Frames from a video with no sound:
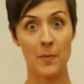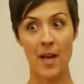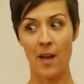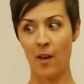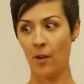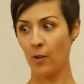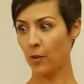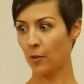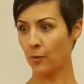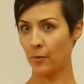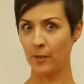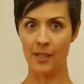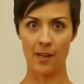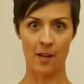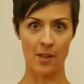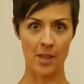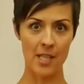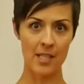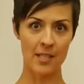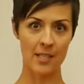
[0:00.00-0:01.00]
spell 3
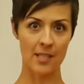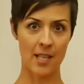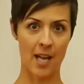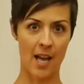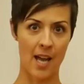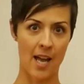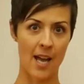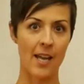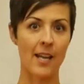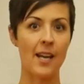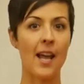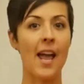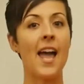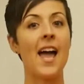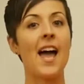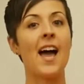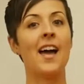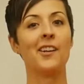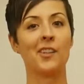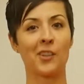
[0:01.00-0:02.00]
on this side
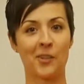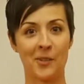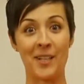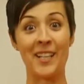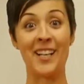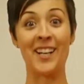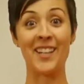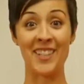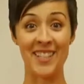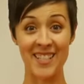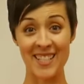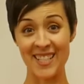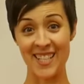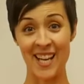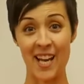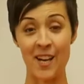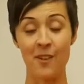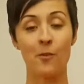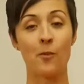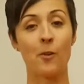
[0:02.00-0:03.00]
and 3 on this
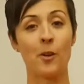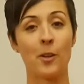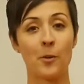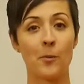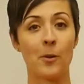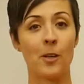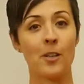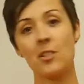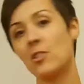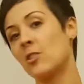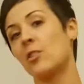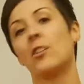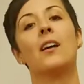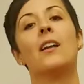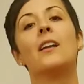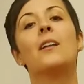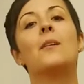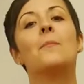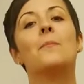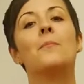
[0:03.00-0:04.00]
side for the word
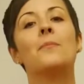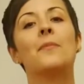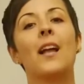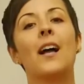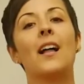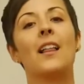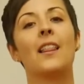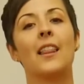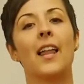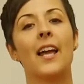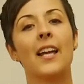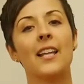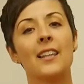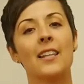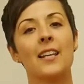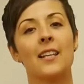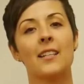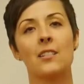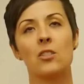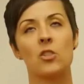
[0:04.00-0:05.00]
should.
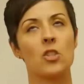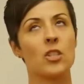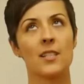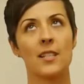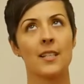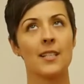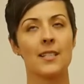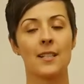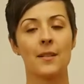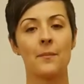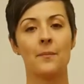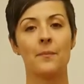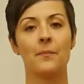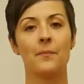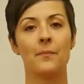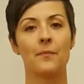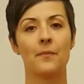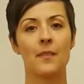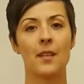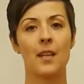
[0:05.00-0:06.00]
Like this, just listen.
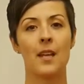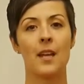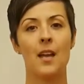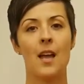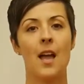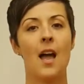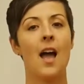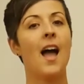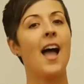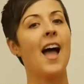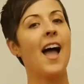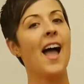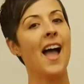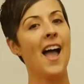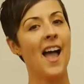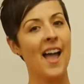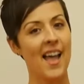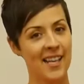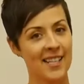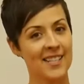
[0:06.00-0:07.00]

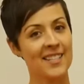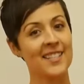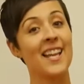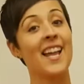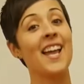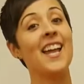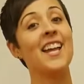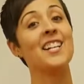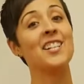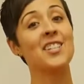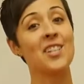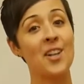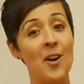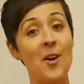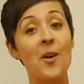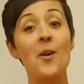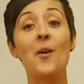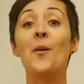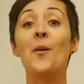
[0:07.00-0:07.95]
S-H-O-U-L-D,